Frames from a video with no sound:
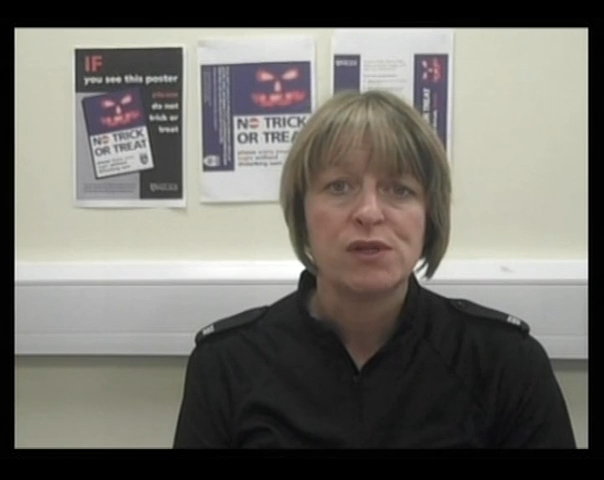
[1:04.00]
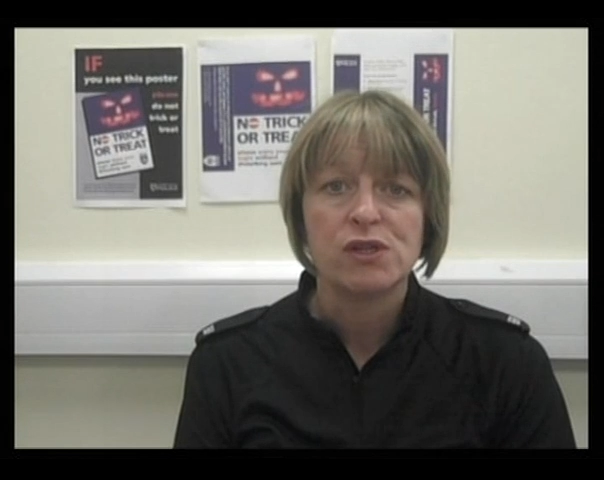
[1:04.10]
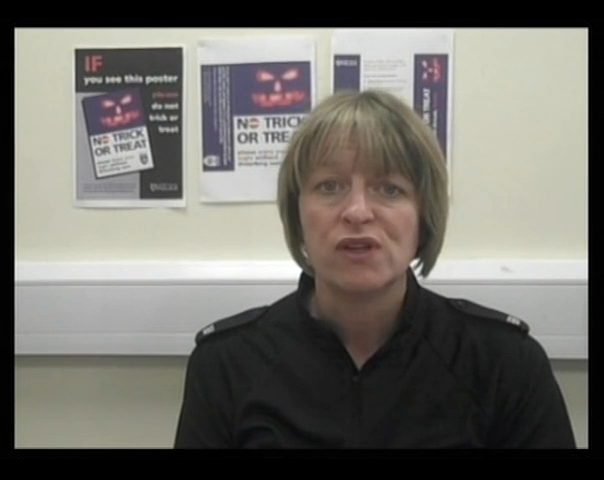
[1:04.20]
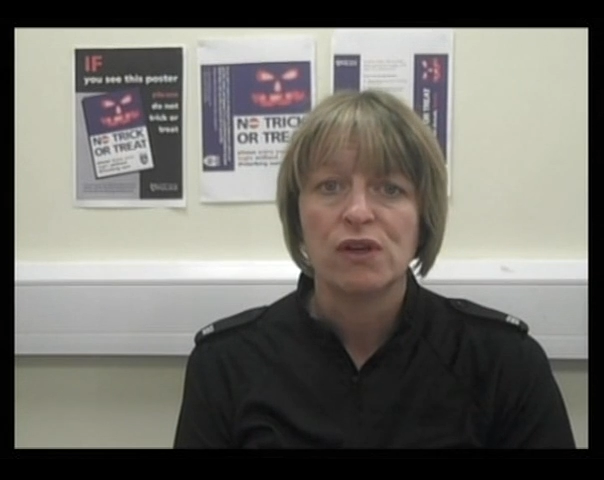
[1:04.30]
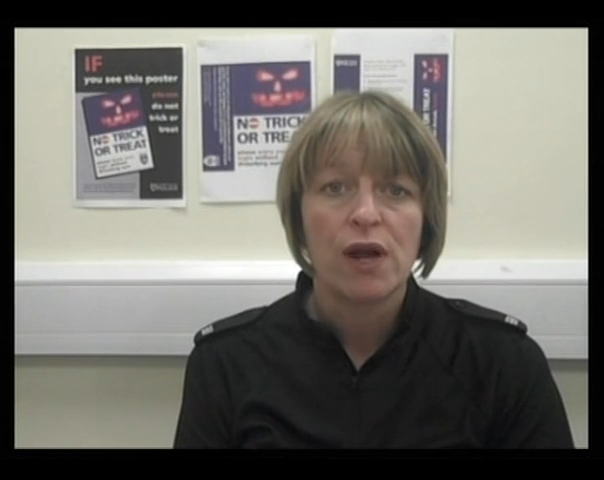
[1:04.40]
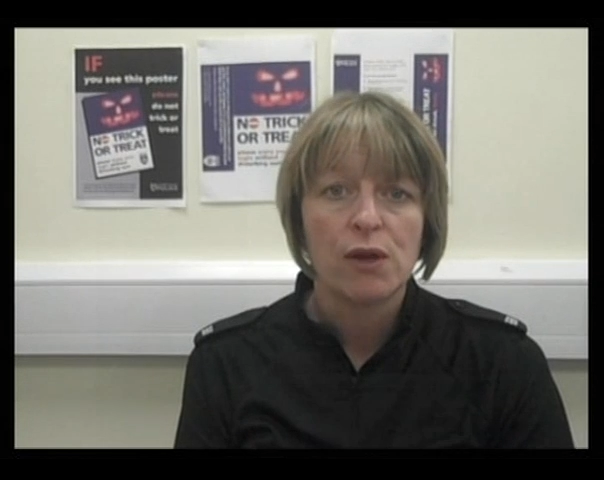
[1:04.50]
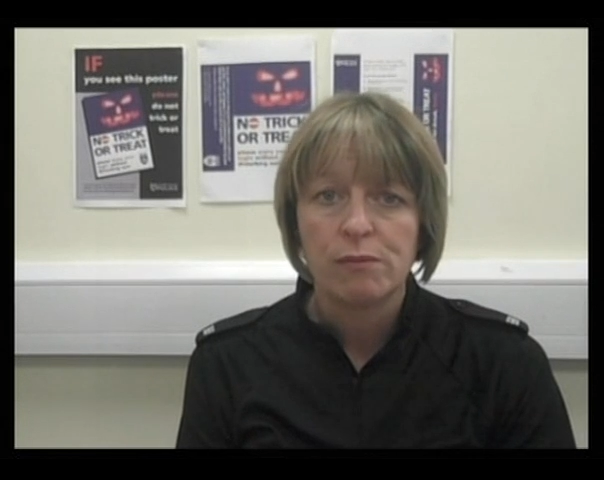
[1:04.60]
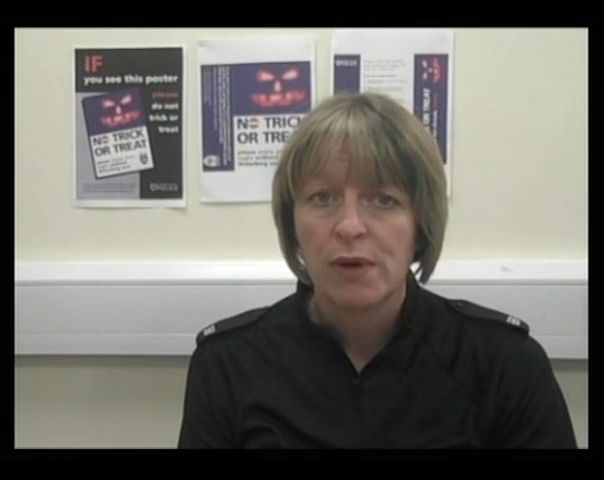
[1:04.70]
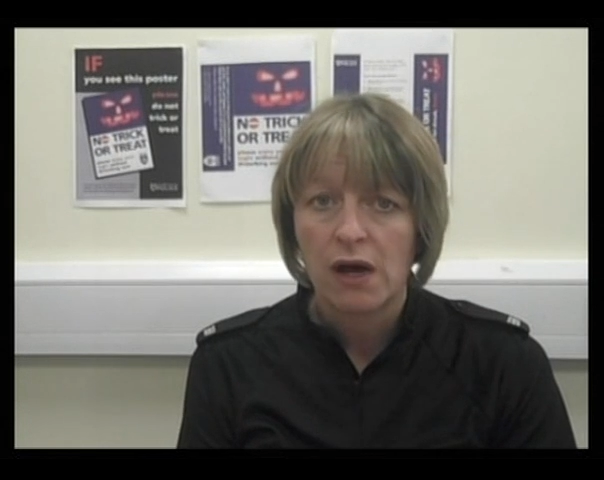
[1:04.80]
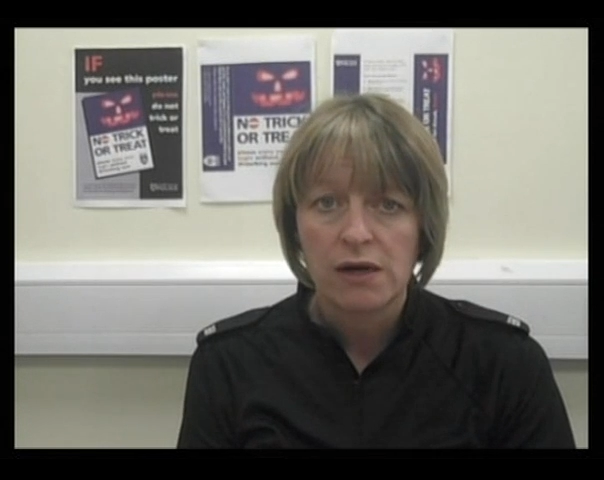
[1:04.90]
be doing your own
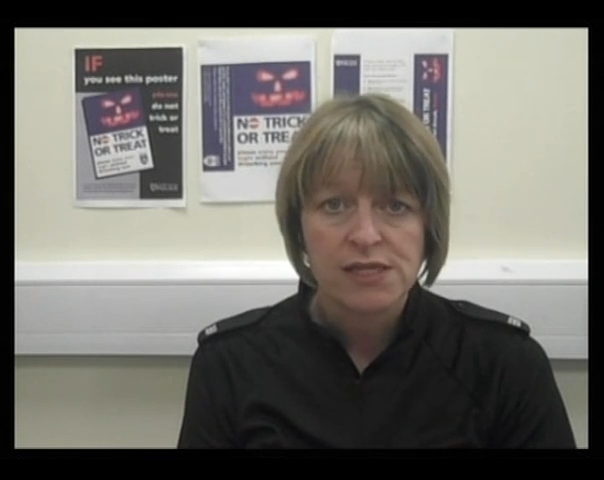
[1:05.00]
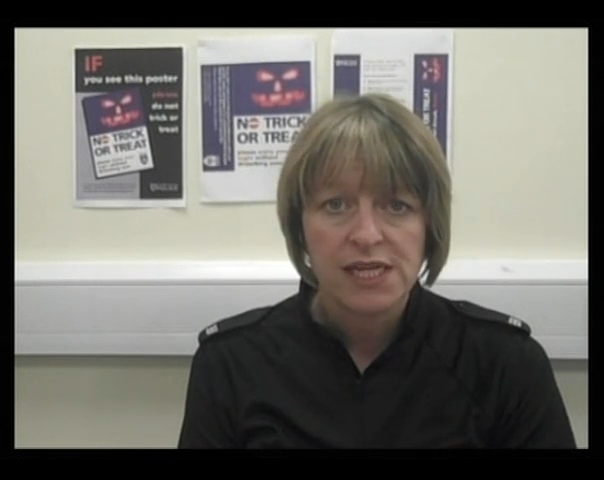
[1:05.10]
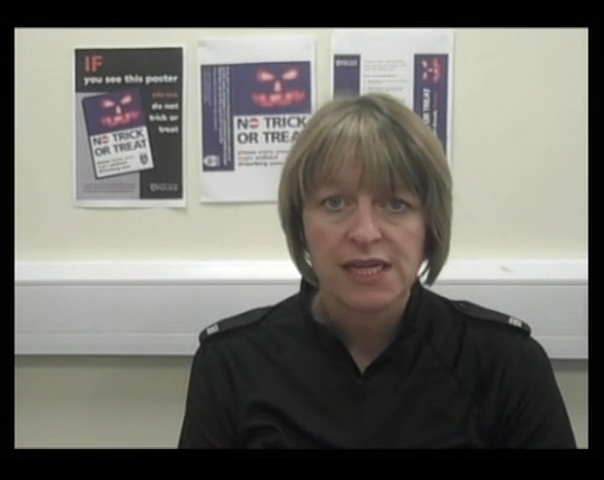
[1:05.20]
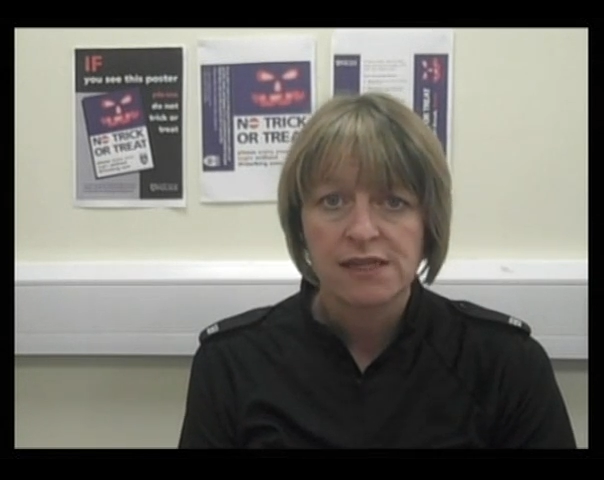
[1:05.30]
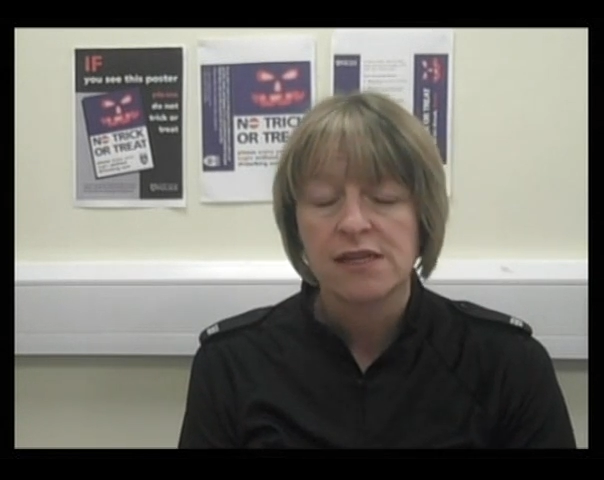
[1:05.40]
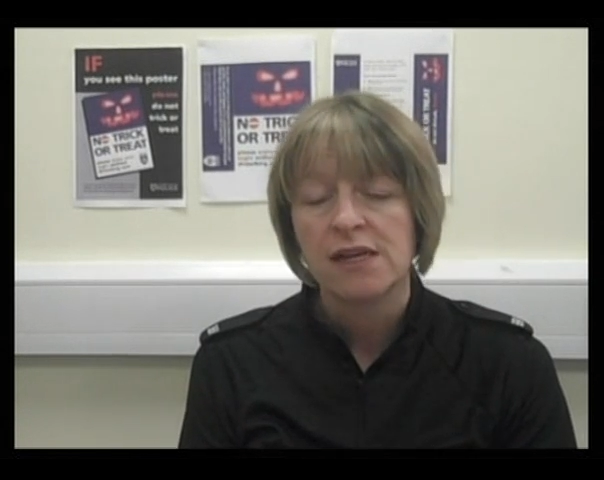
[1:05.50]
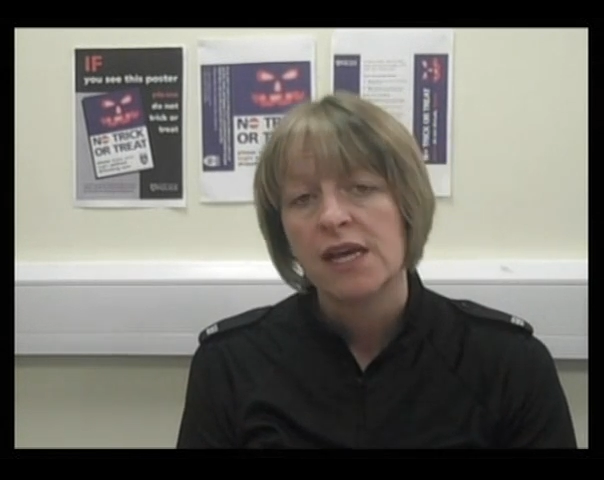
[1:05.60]
parties,